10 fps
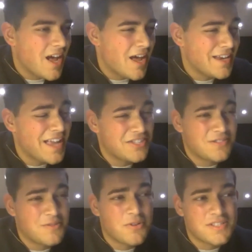
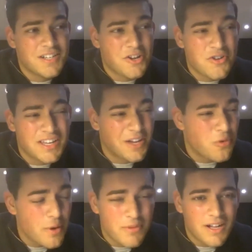actually, to be honest, like a cricket
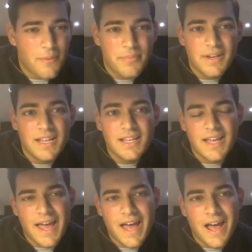equipment
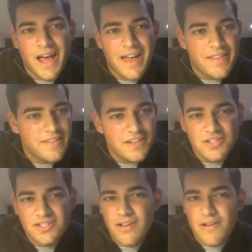company. And then that
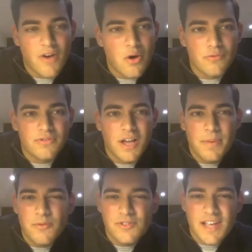just evolved. Like
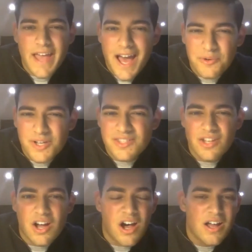people say, how do I
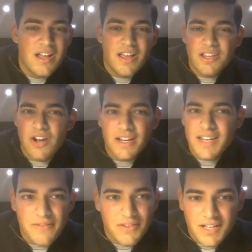start? You know, I
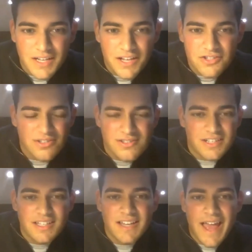didn't have any
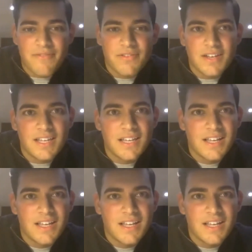connections. I didn't have any,